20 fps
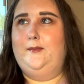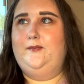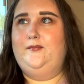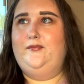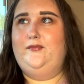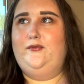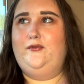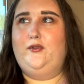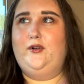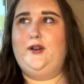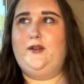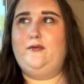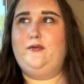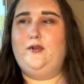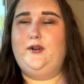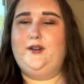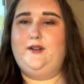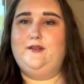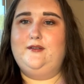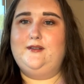
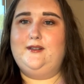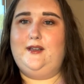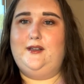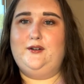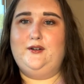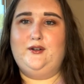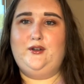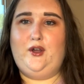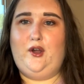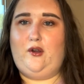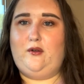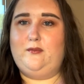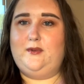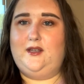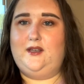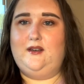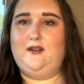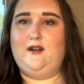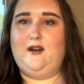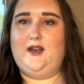44 years later,
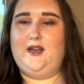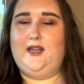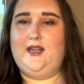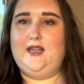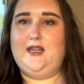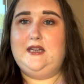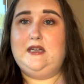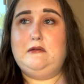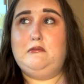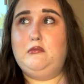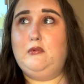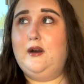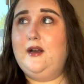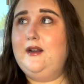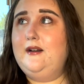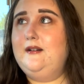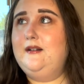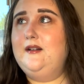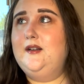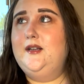Kobe got
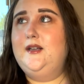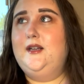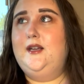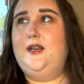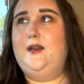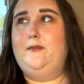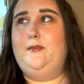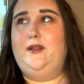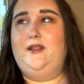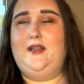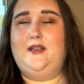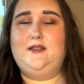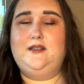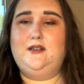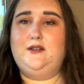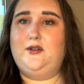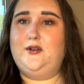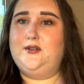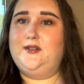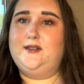81, but that's the
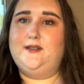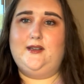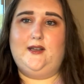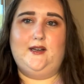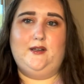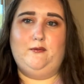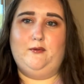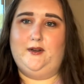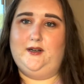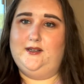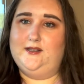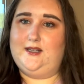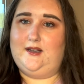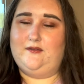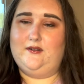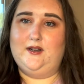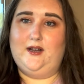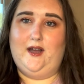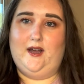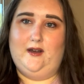closest anyone has
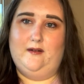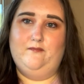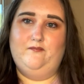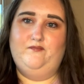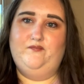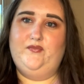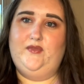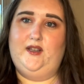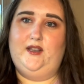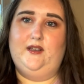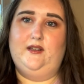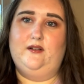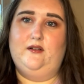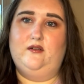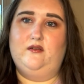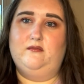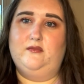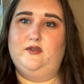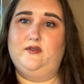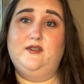ever come in
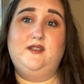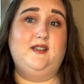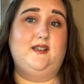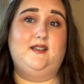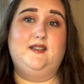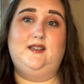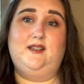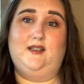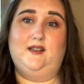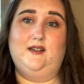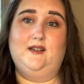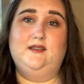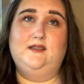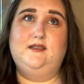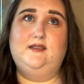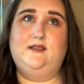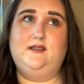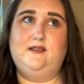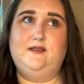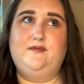almost 60
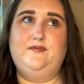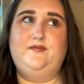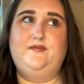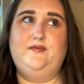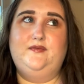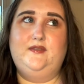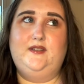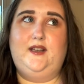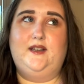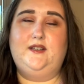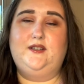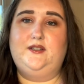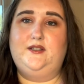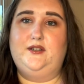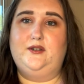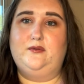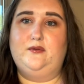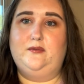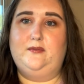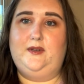years. Next
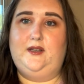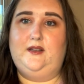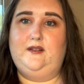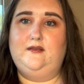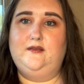year will be